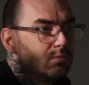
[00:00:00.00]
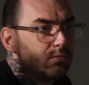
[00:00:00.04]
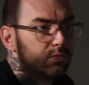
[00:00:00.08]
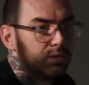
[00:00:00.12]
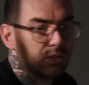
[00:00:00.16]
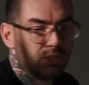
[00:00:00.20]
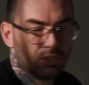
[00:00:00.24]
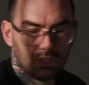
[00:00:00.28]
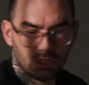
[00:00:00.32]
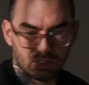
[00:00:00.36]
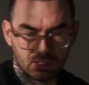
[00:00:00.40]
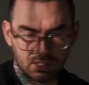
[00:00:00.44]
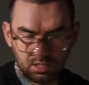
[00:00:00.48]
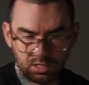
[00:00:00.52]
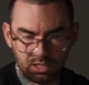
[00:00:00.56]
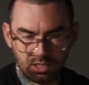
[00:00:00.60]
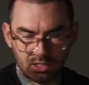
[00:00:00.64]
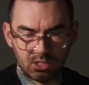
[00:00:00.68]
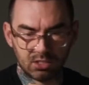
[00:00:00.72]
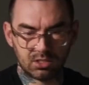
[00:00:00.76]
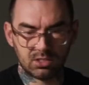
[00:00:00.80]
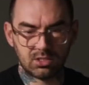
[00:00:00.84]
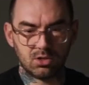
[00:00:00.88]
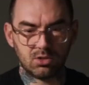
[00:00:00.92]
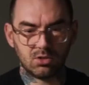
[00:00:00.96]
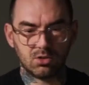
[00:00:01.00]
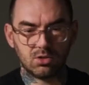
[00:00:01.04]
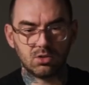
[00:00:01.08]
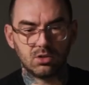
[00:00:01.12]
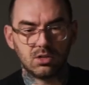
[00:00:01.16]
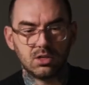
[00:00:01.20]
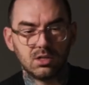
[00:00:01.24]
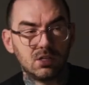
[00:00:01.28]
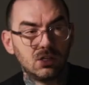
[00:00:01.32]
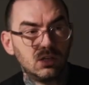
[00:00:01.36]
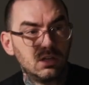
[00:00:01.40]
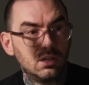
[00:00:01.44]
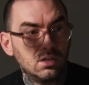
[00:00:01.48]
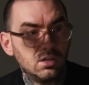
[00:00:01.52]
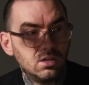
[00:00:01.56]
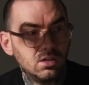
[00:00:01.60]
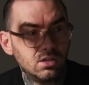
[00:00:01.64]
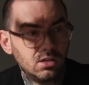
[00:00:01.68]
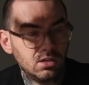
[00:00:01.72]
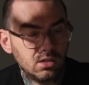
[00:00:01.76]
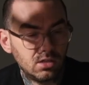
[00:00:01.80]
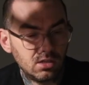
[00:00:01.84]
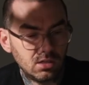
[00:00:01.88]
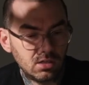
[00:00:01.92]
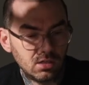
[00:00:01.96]
I just need to turn
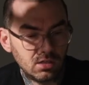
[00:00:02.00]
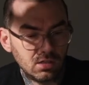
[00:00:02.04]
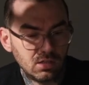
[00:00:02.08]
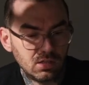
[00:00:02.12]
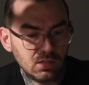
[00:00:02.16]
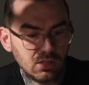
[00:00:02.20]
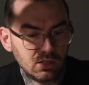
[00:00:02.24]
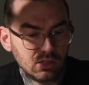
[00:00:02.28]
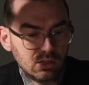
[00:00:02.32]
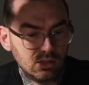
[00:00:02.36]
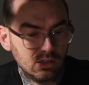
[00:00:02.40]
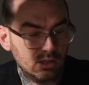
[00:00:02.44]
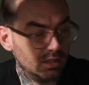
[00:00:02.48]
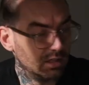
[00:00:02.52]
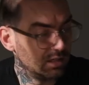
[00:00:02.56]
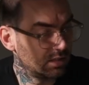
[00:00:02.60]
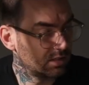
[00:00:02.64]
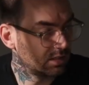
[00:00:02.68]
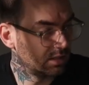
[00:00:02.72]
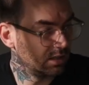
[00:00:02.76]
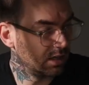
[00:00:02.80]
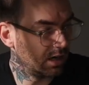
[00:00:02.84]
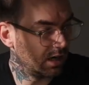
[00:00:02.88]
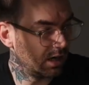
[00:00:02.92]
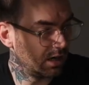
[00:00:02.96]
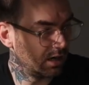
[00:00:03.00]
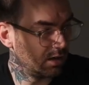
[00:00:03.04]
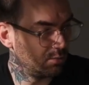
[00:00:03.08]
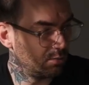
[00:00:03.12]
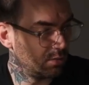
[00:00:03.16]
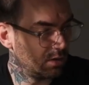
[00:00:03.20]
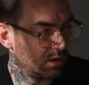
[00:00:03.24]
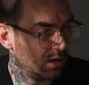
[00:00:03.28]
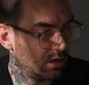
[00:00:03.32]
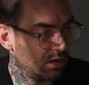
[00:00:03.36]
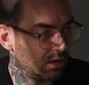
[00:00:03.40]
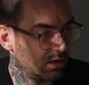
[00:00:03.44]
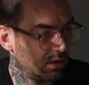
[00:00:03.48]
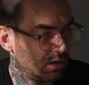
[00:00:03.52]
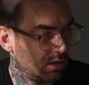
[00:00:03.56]
this guy a bit